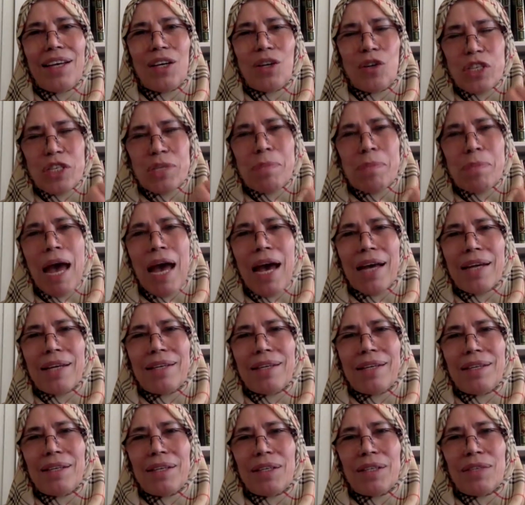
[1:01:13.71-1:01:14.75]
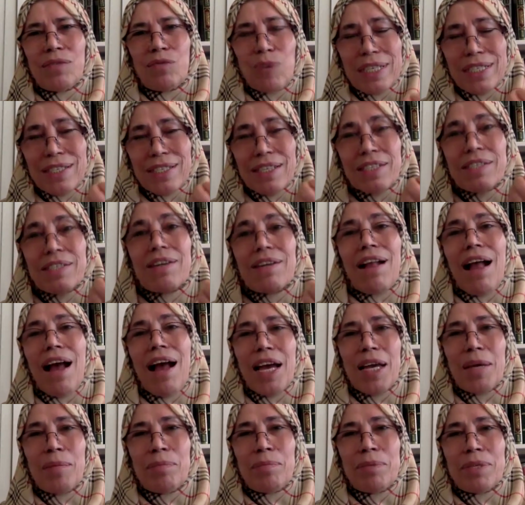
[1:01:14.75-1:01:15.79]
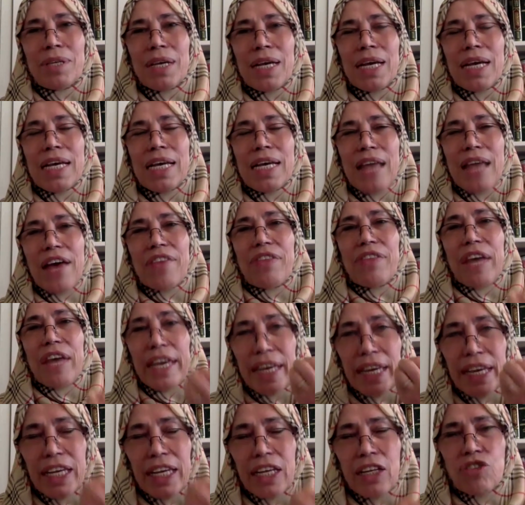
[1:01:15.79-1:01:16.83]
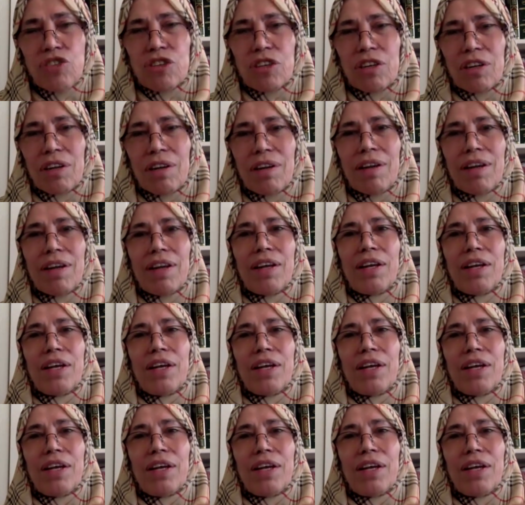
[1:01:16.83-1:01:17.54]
Uthman was described that the angel